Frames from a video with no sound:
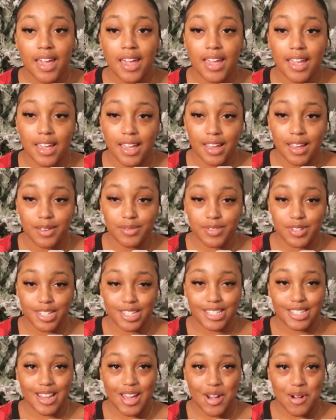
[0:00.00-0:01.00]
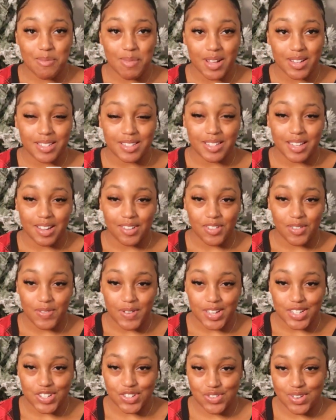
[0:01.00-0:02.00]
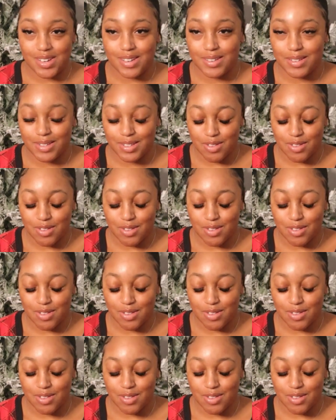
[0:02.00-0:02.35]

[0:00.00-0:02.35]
and I'm just now about to decorate my tree.